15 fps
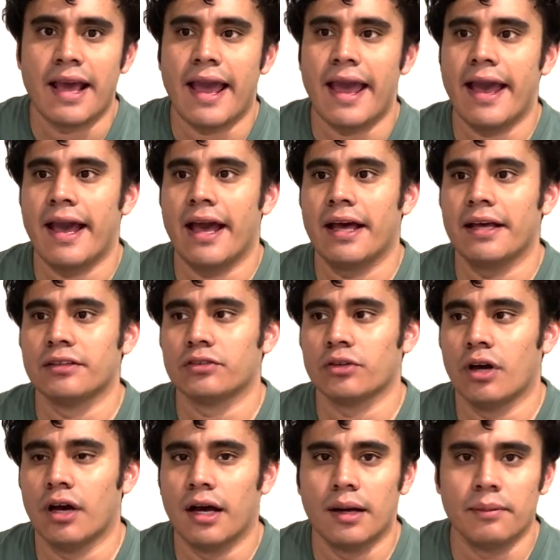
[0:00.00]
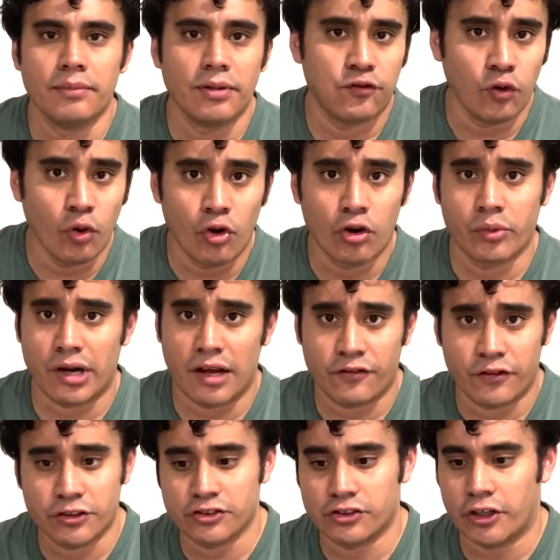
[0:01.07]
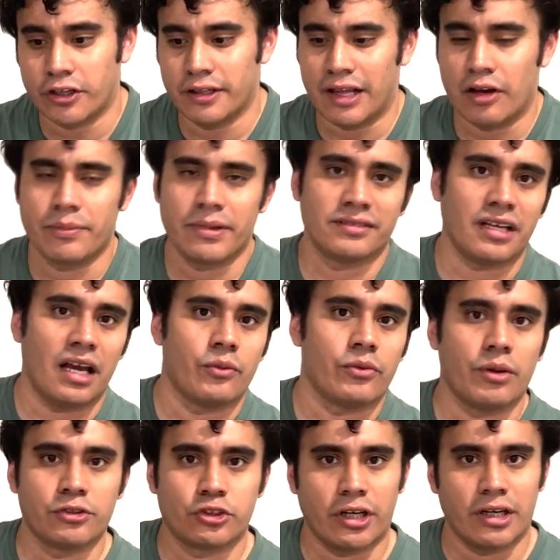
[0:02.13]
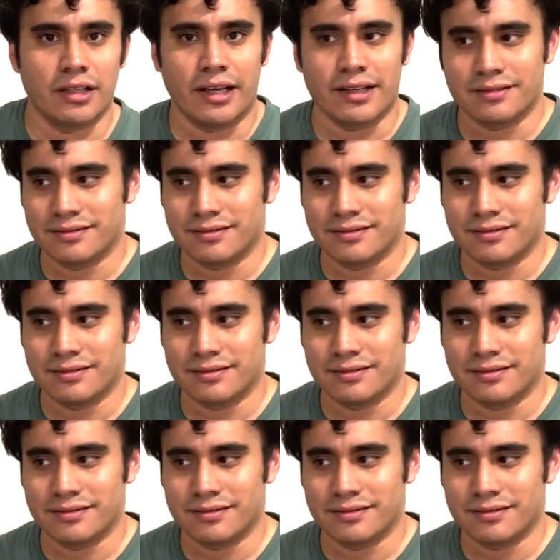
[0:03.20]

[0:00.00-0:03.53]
And before, when I first started, that would be a time where I would try to